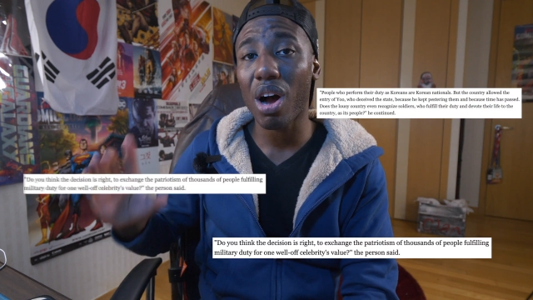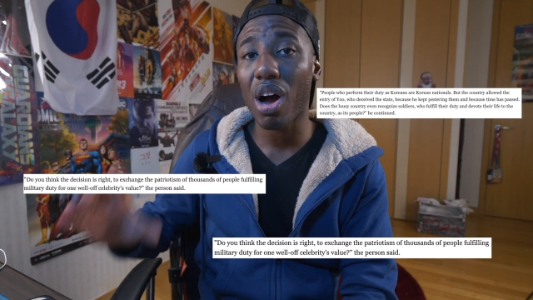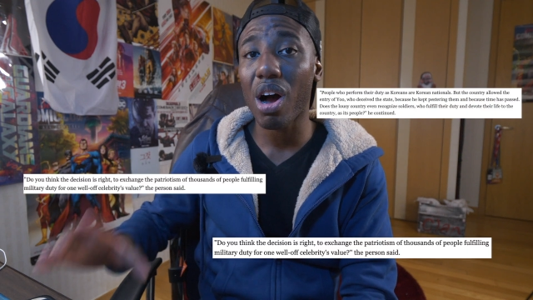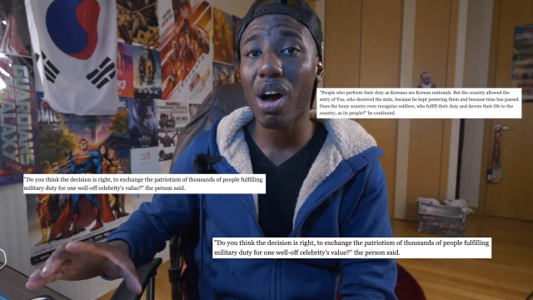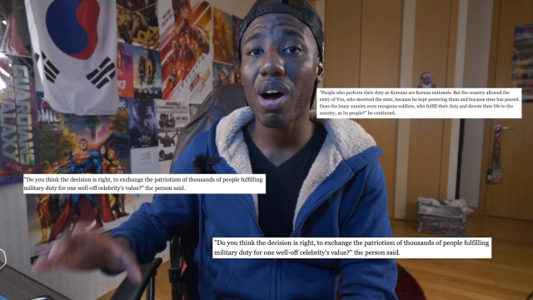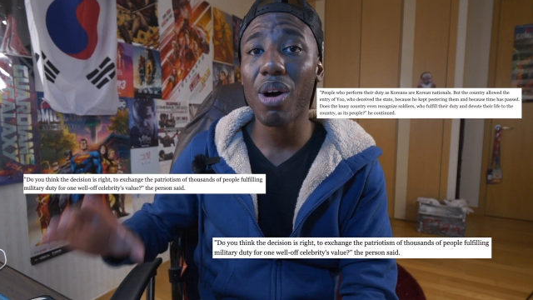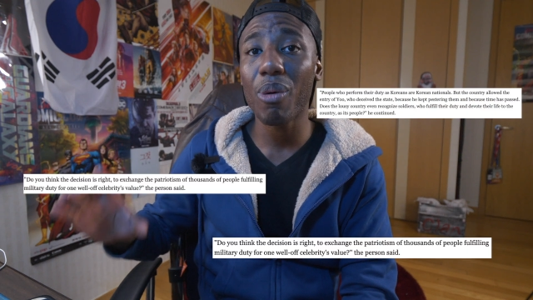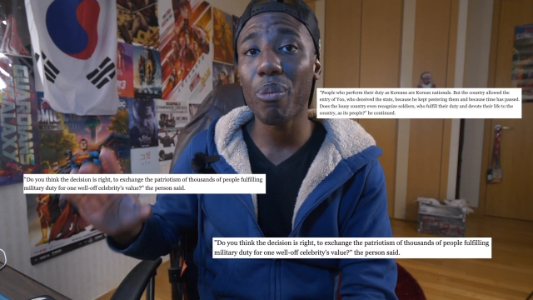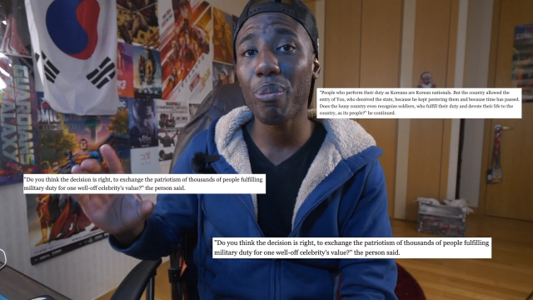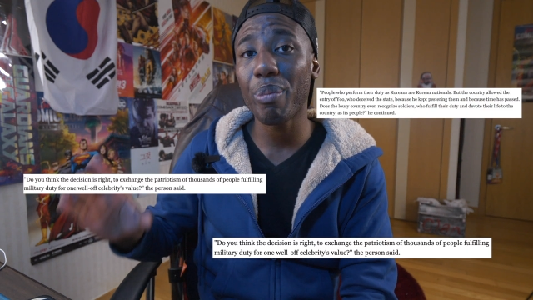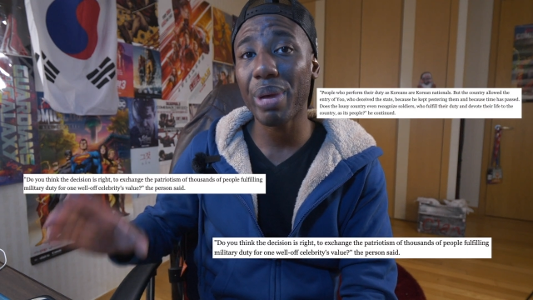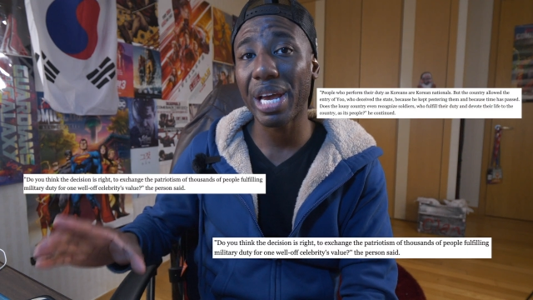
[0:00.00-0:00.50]

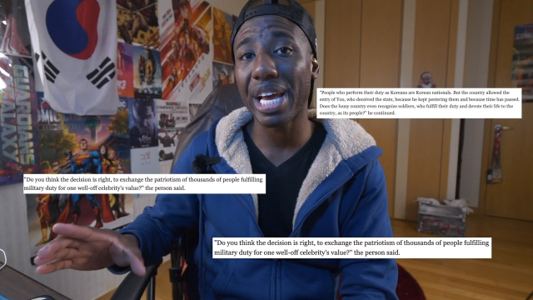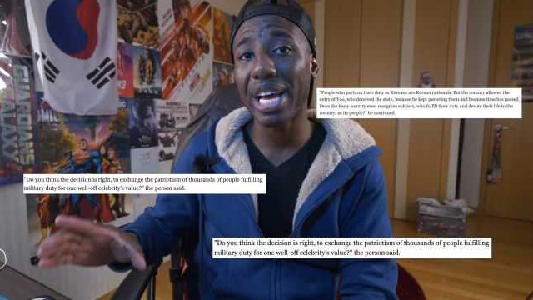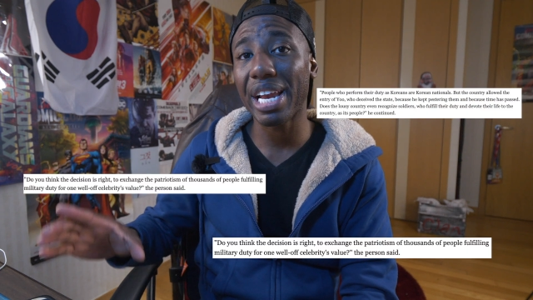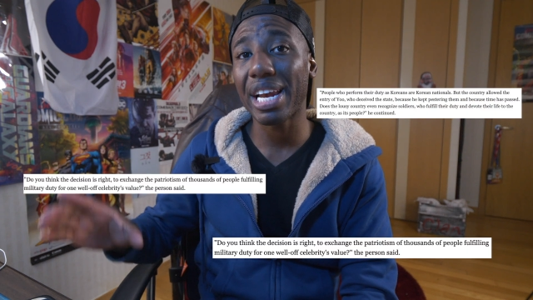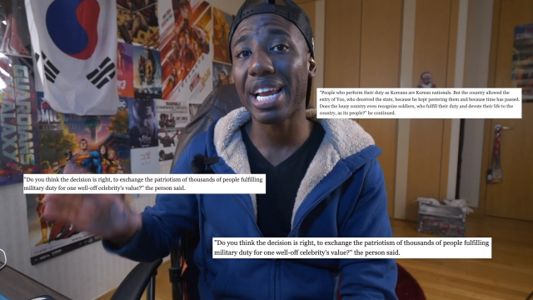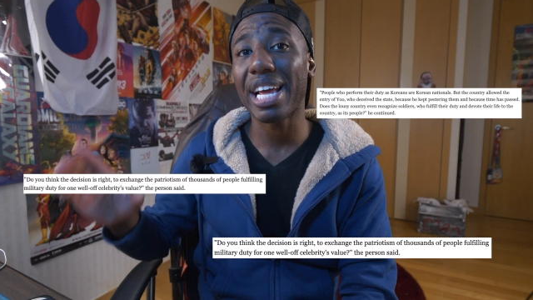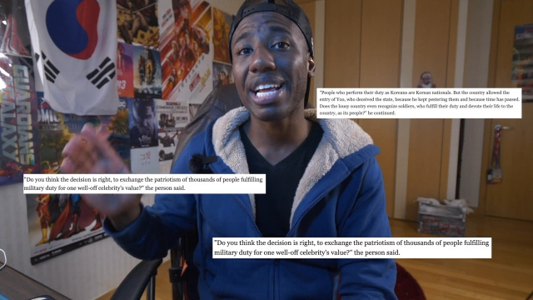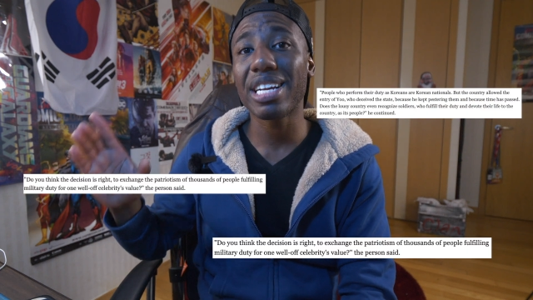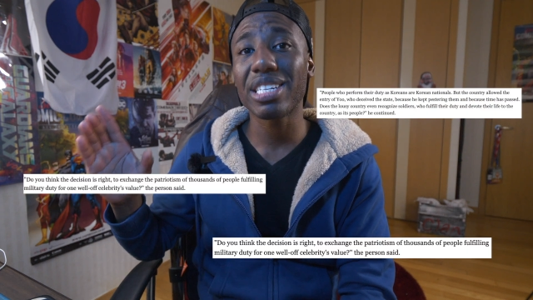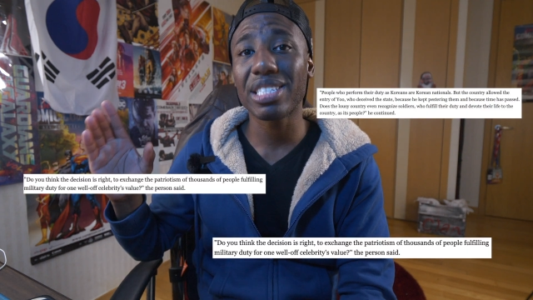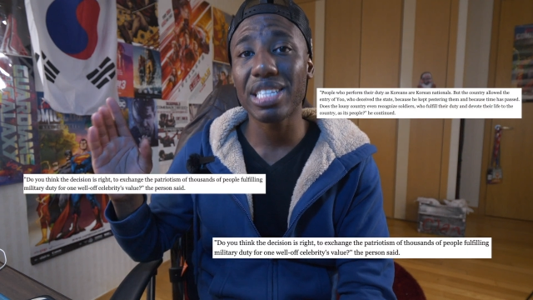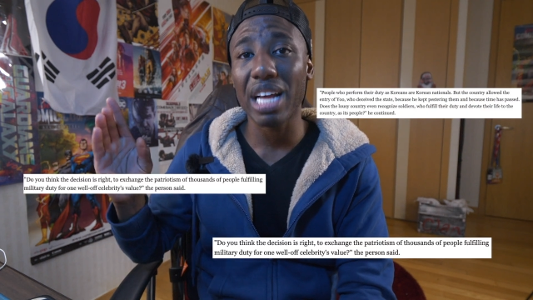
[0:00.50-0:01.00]
all men
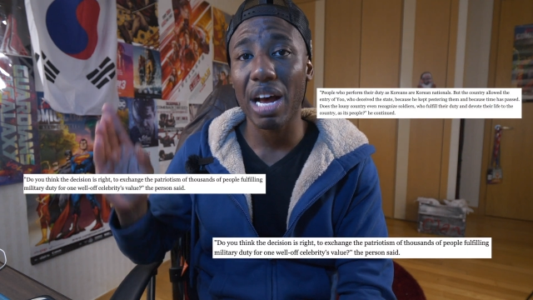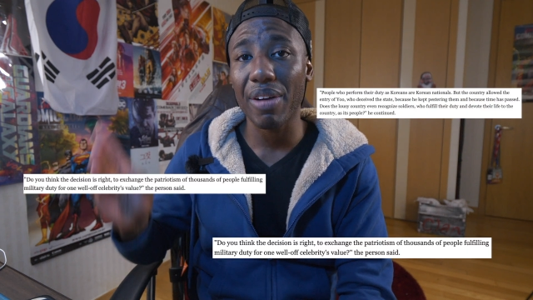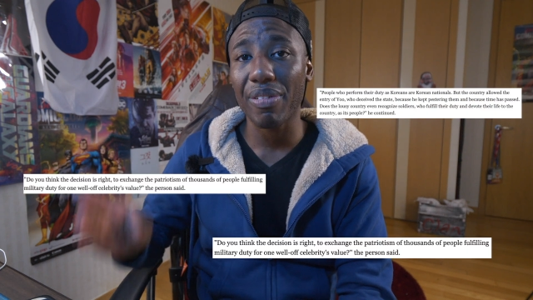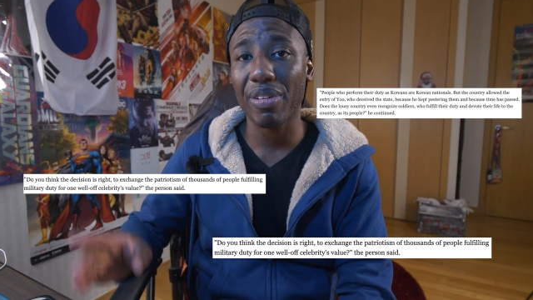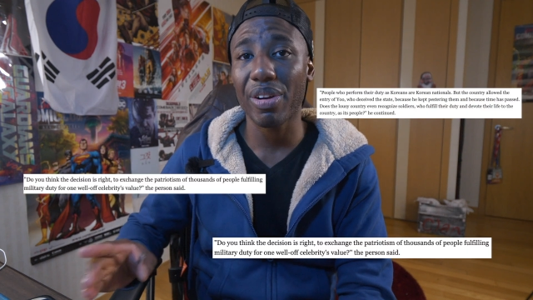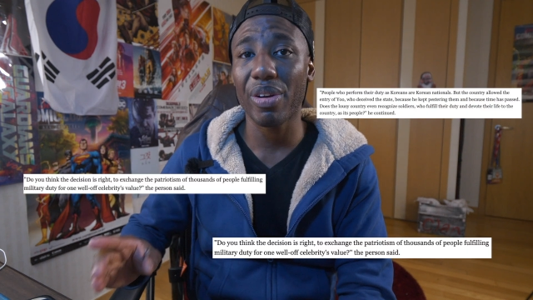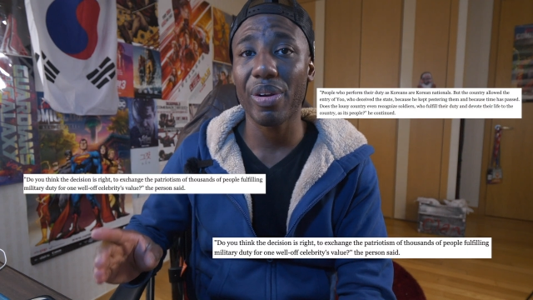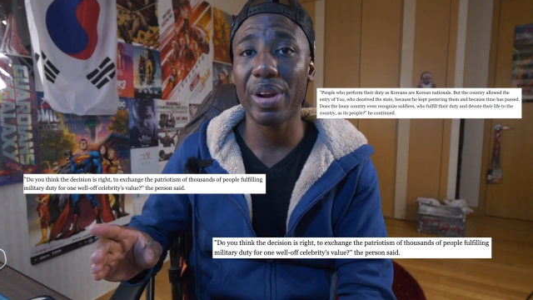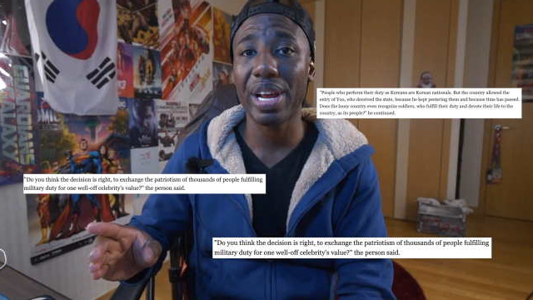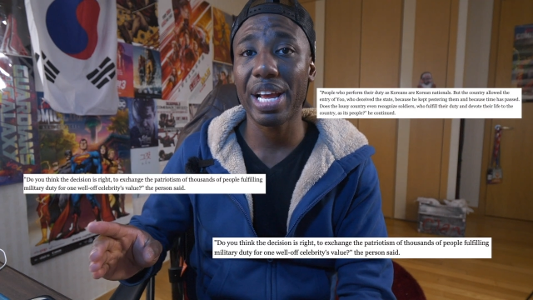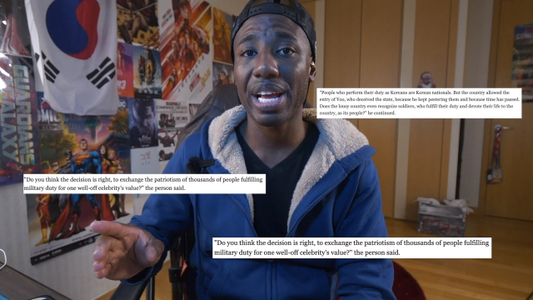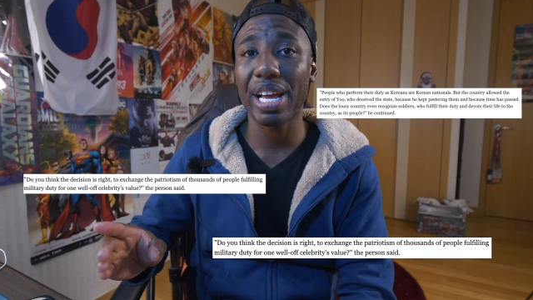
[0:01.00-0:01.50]
in South
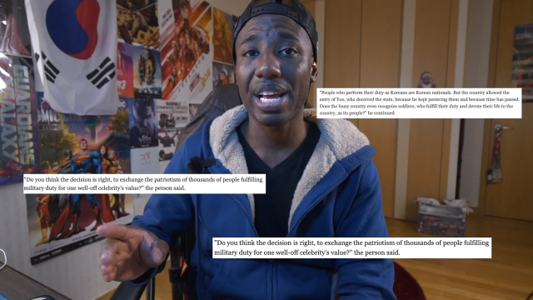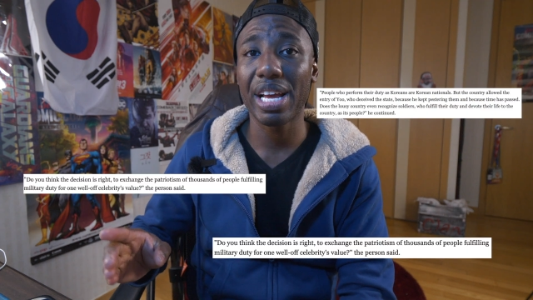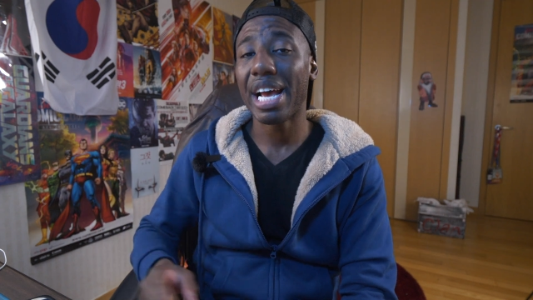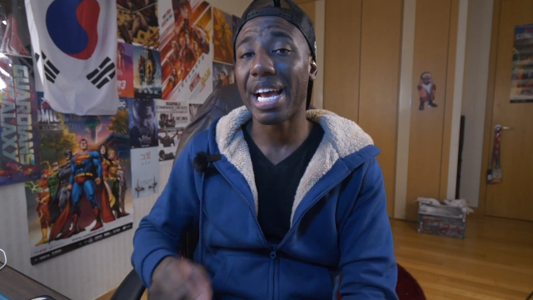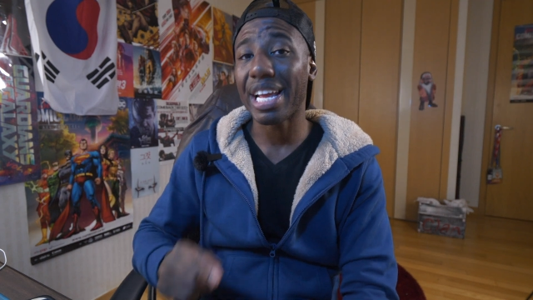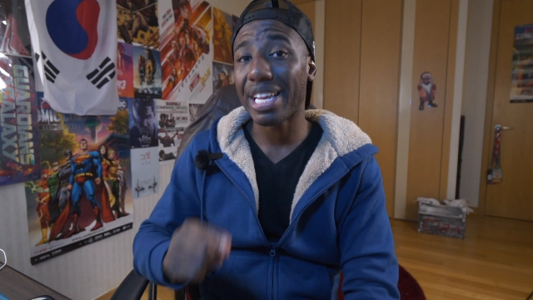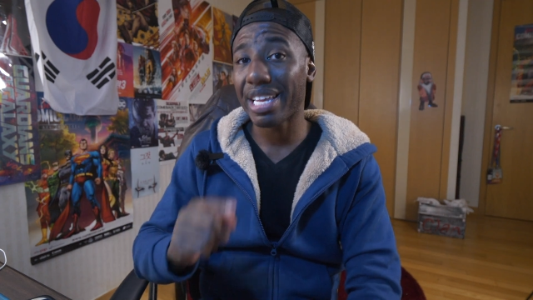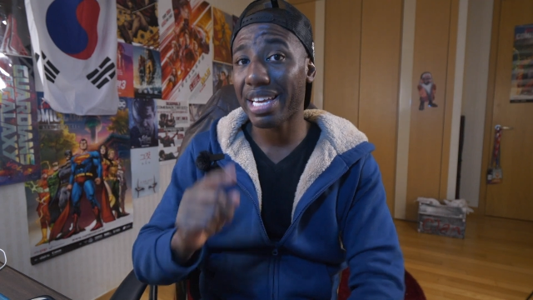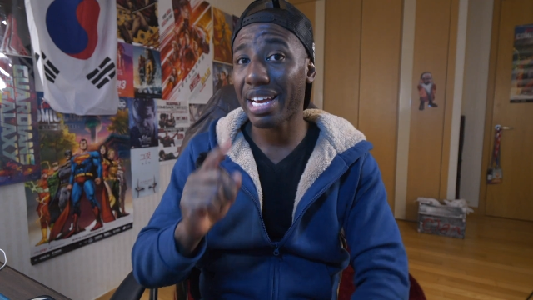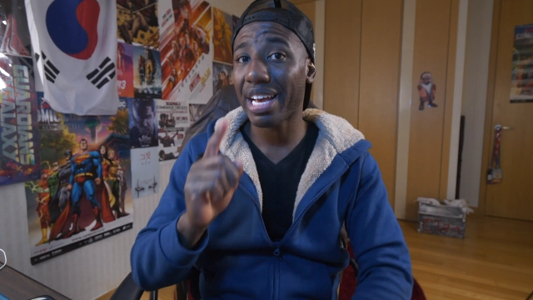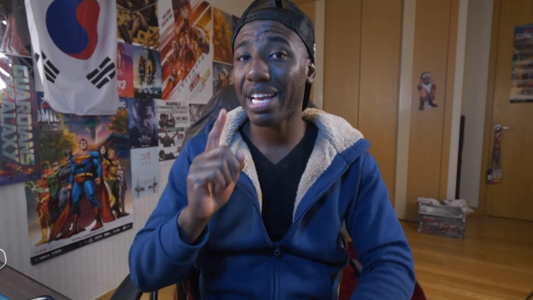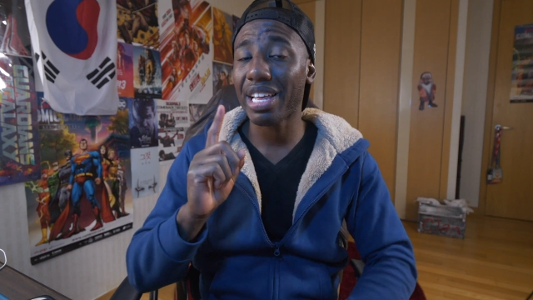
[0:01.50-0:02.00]
Korea.
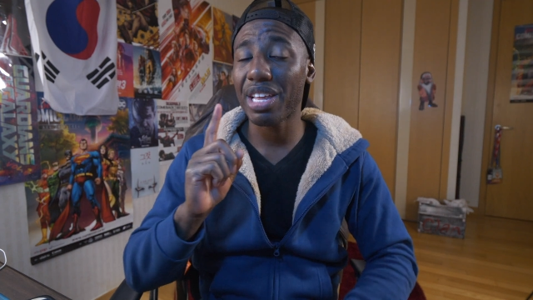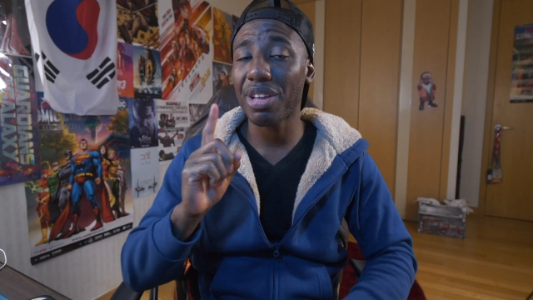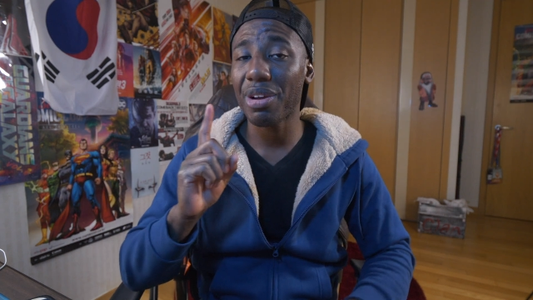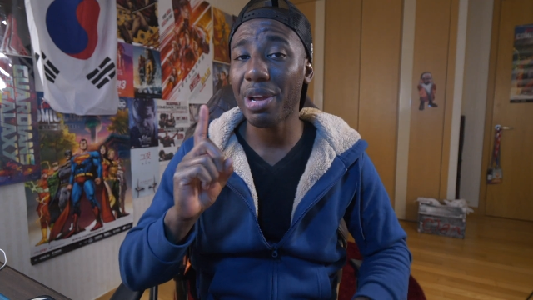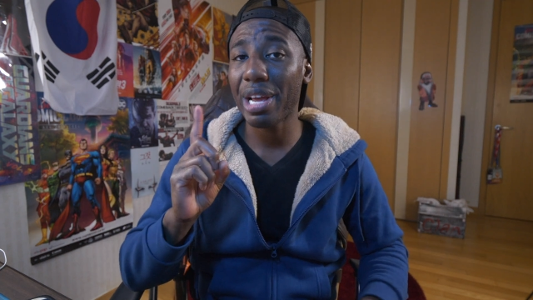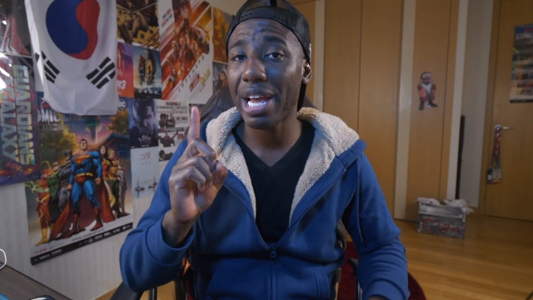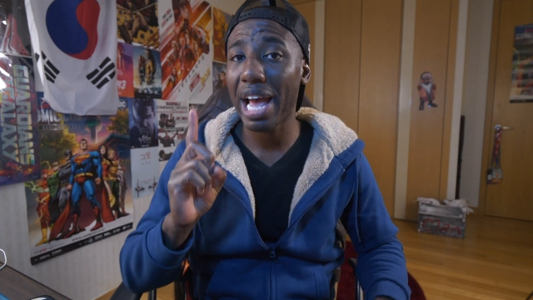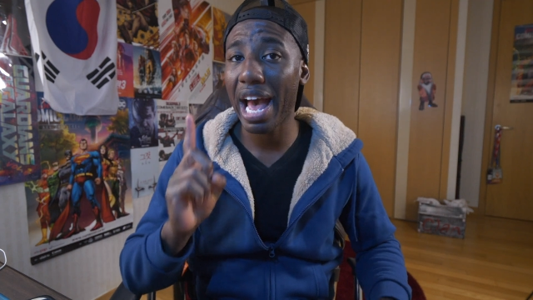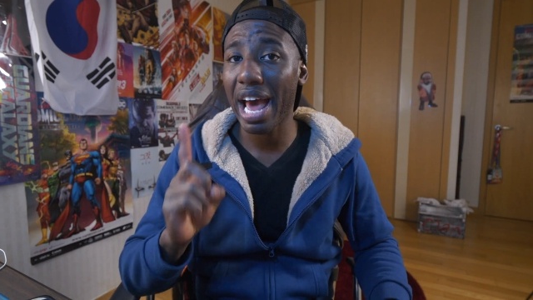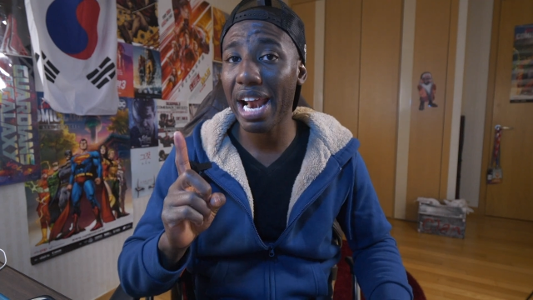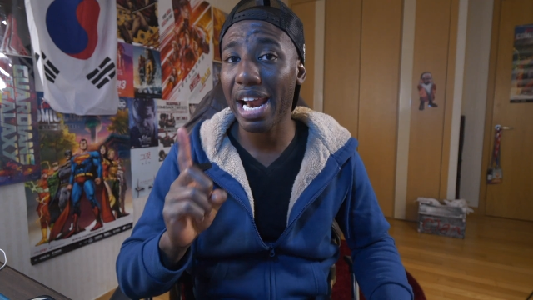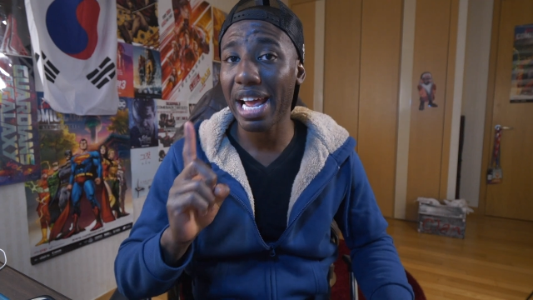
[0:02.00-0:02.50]
And yet
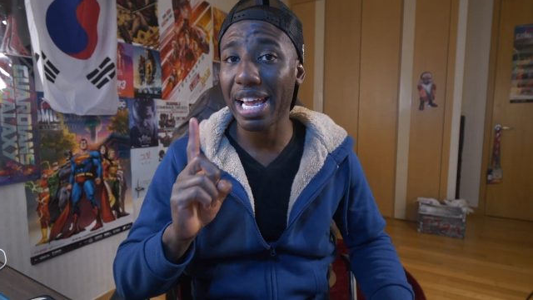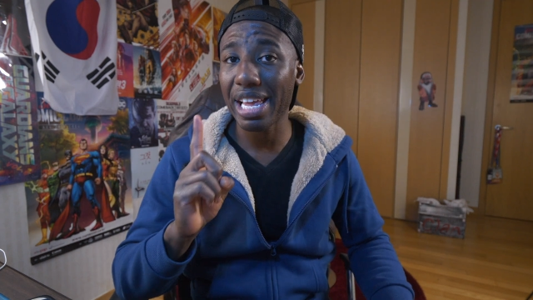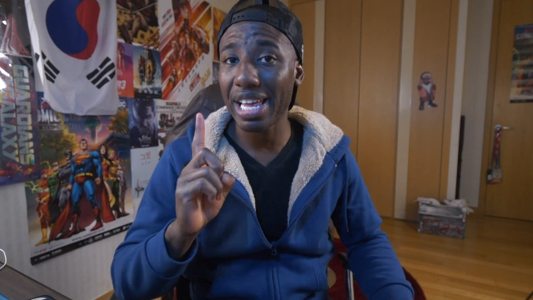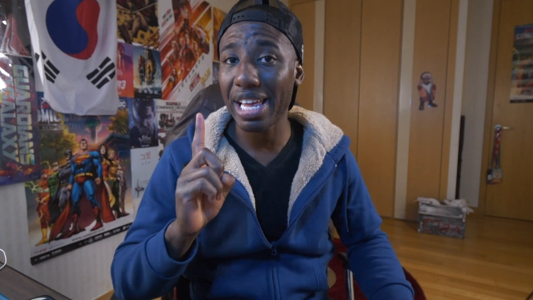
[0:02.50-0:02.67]
you had a